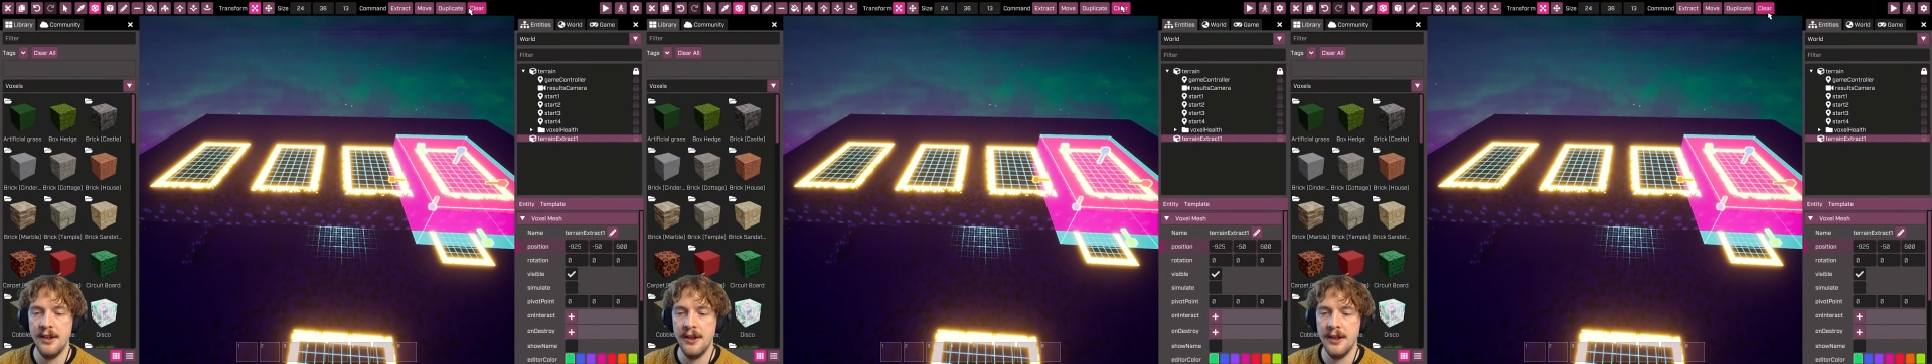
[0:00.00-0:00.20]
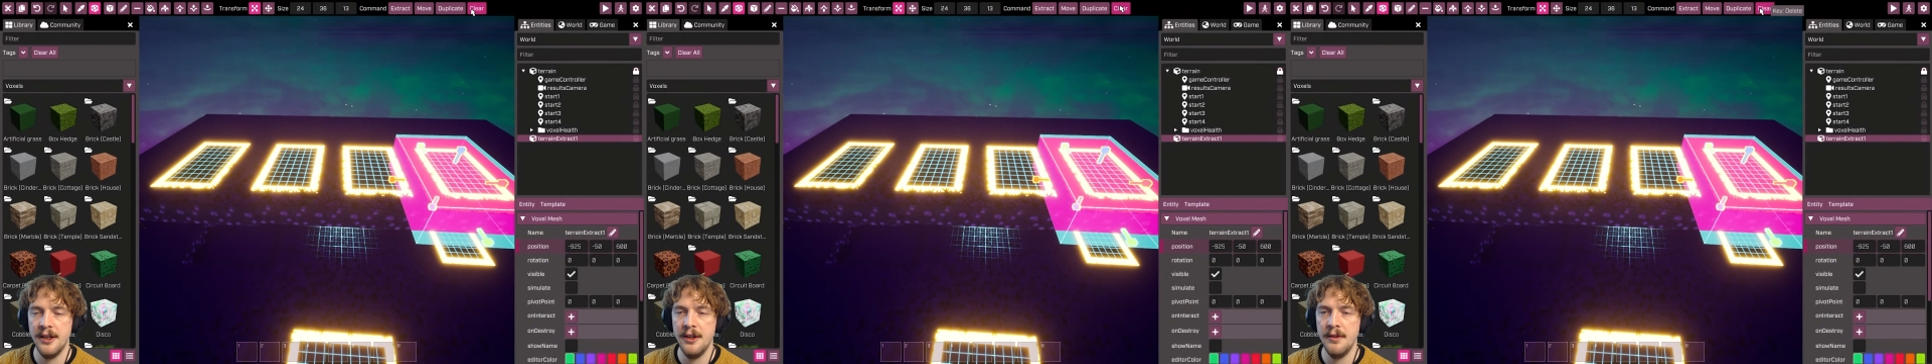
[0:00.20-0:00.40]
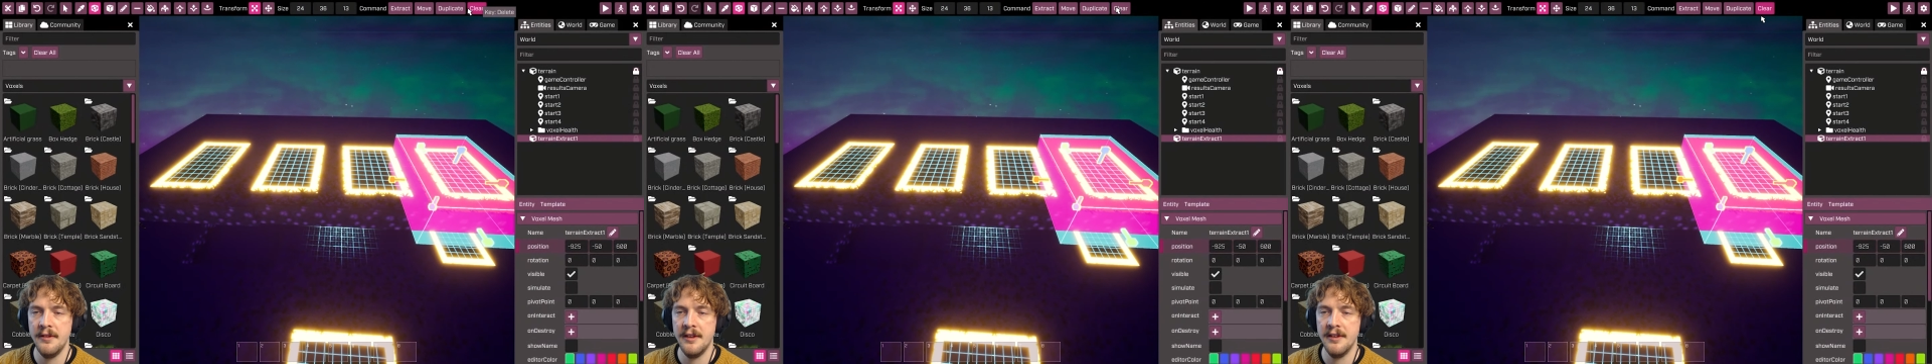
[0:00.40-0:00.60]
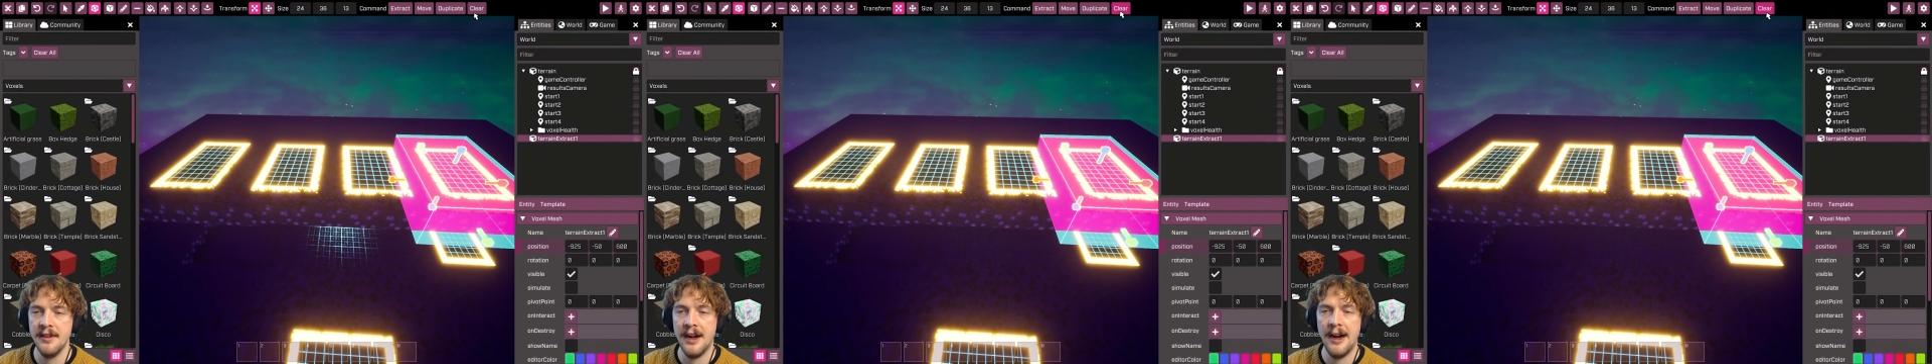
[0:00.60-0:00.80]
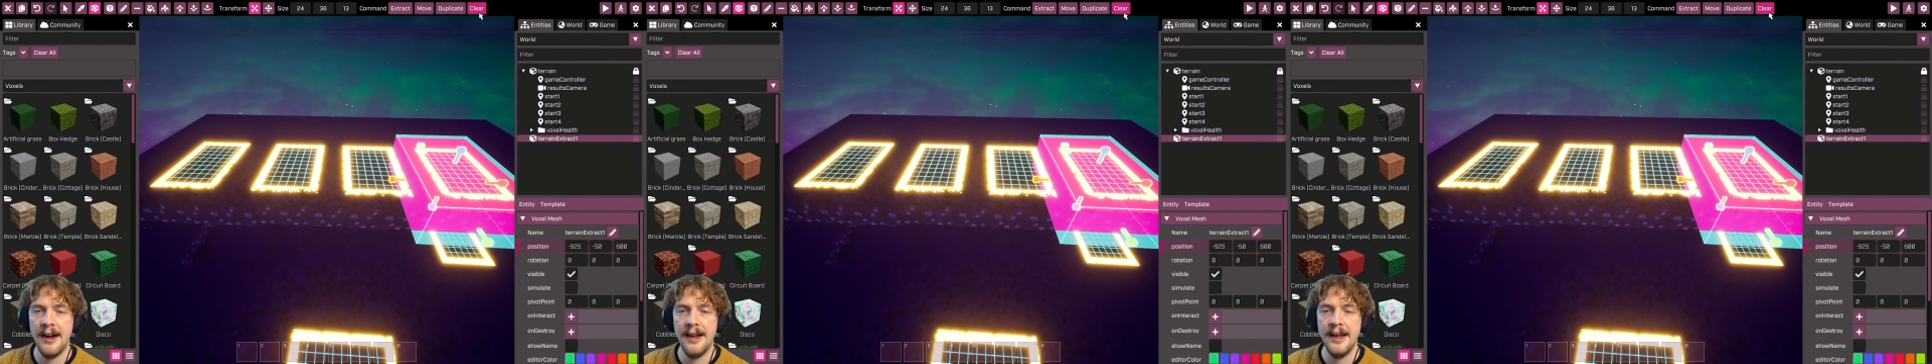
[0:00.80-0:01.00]
You can use this
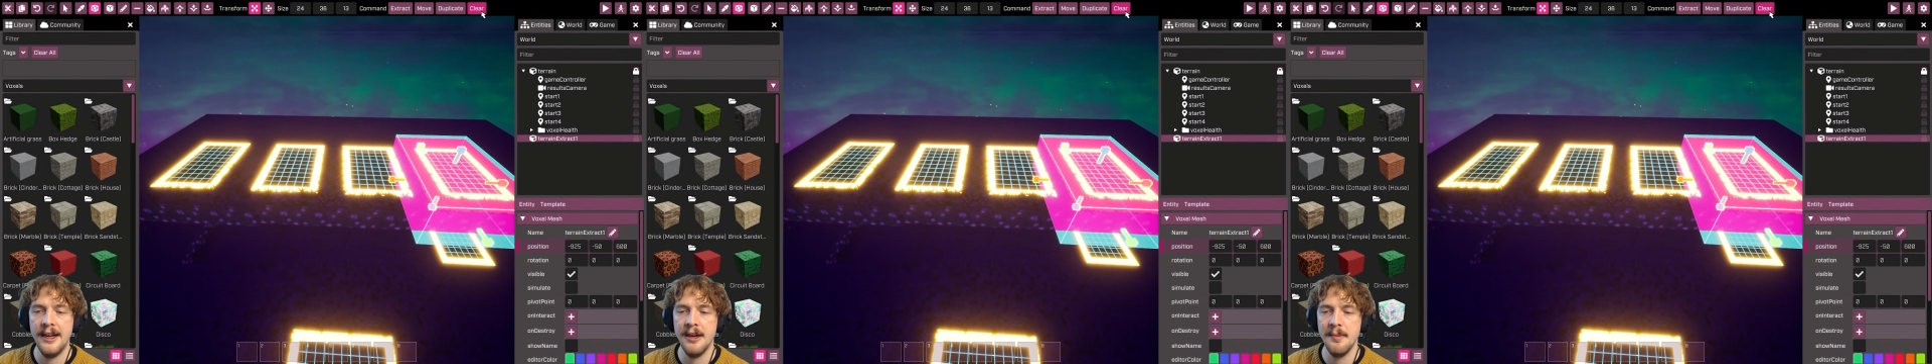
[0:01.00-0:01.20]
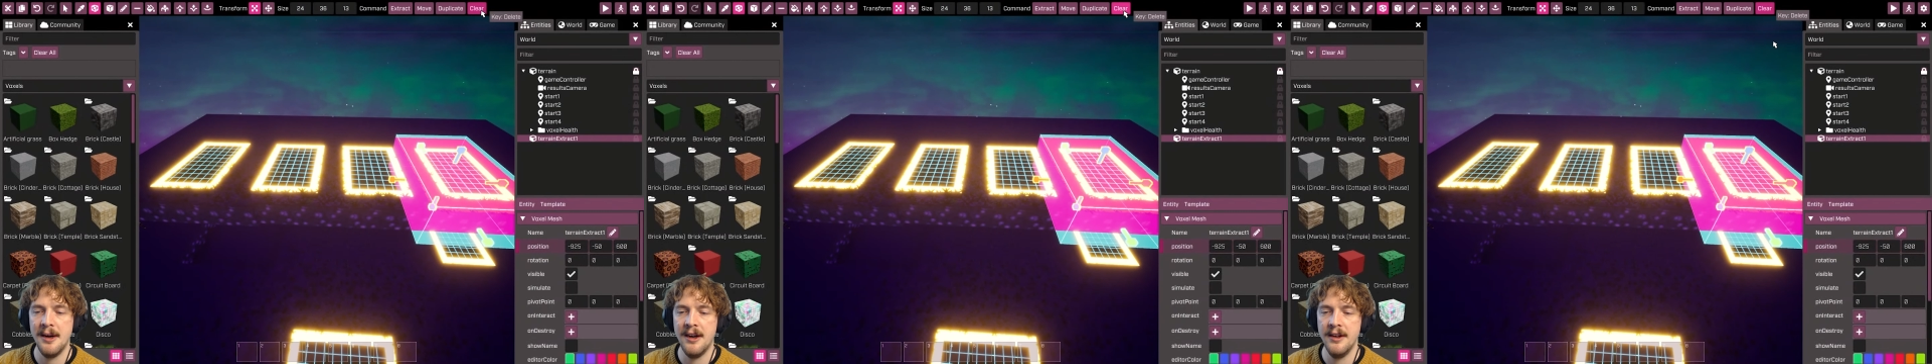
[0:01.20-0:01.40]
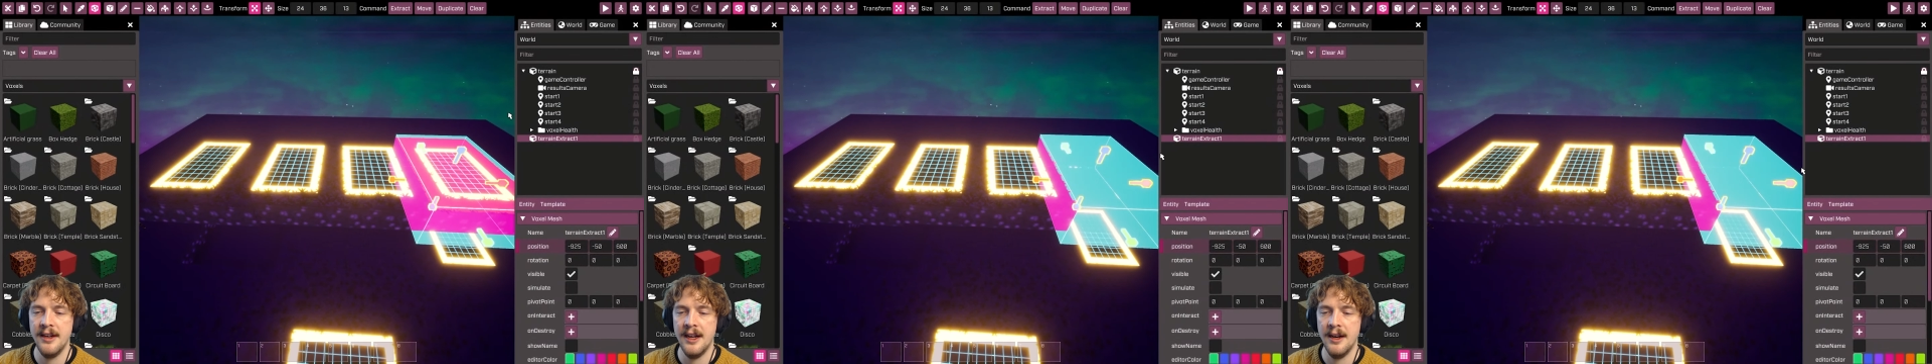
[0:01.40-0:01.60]
clear command,